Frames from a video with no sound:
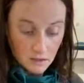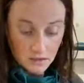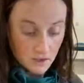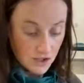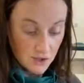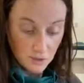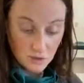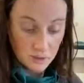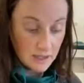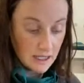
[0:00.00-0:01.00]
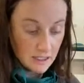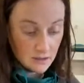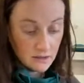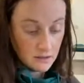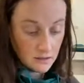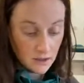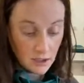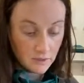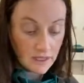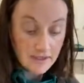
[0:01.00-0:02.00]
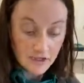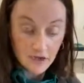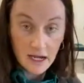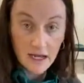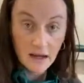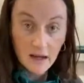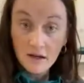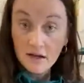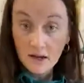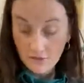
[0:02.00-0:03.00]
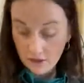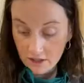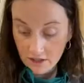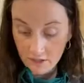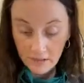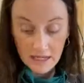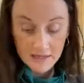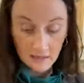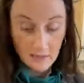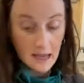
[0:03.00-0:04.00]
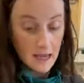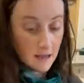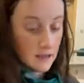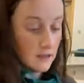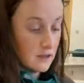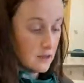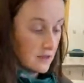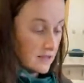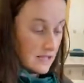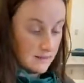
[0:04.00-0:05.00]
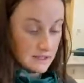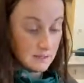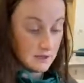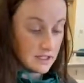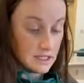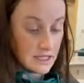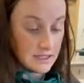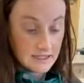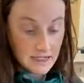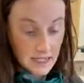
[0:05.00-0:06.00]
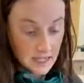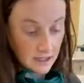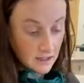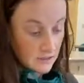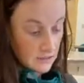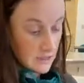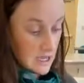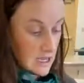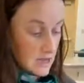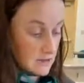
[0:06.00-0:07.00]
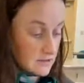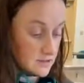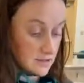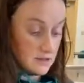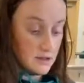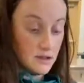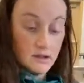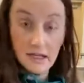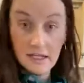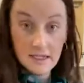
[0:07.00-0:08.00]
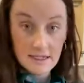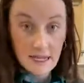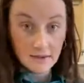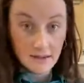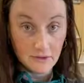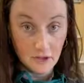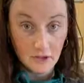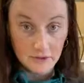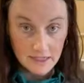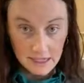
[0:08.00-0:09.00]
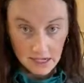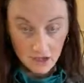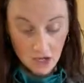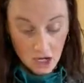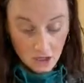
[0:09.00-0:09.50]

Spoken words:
So she threw the plate, yesterday, covered it in a plastic bag, and then I'm looking at it today, and it is that leather hard stage.